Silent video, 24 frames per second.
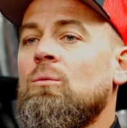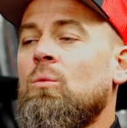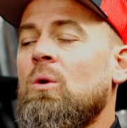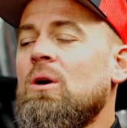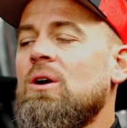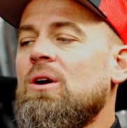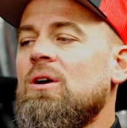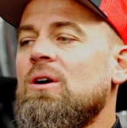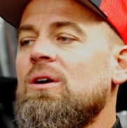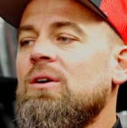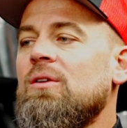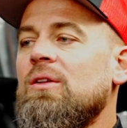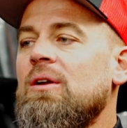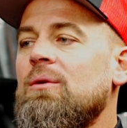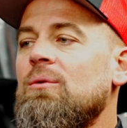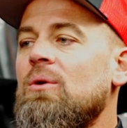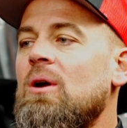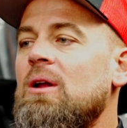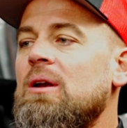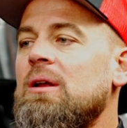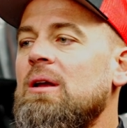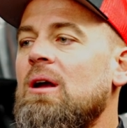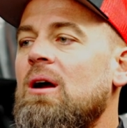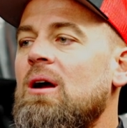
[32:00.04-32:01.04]
currently
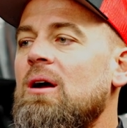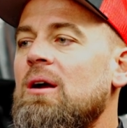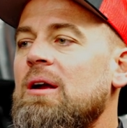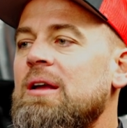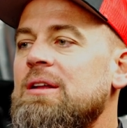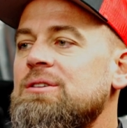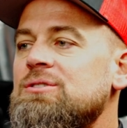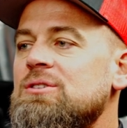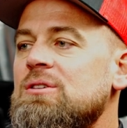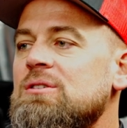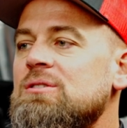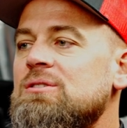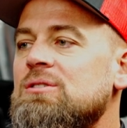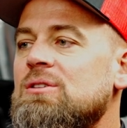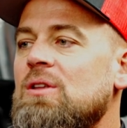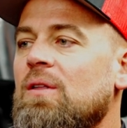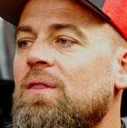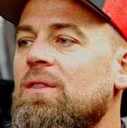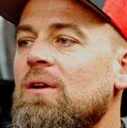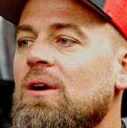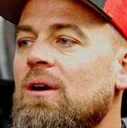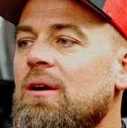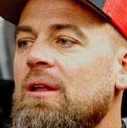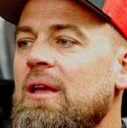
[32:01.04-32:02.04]
running our engines to
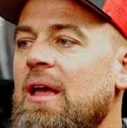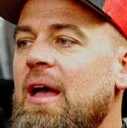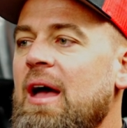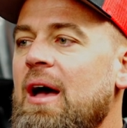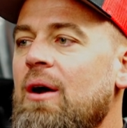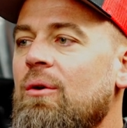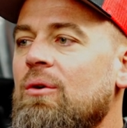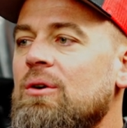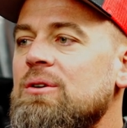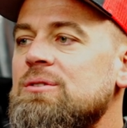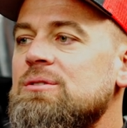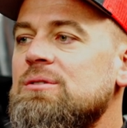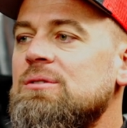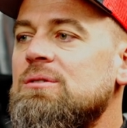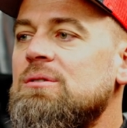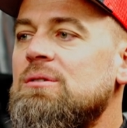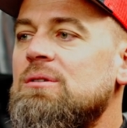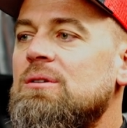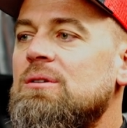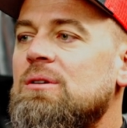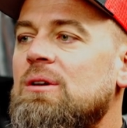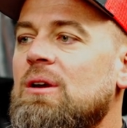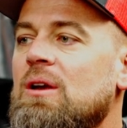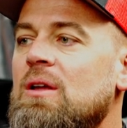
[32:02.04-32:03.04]
30 hours,
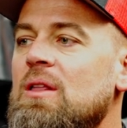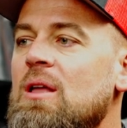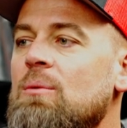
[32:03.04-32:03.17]
and then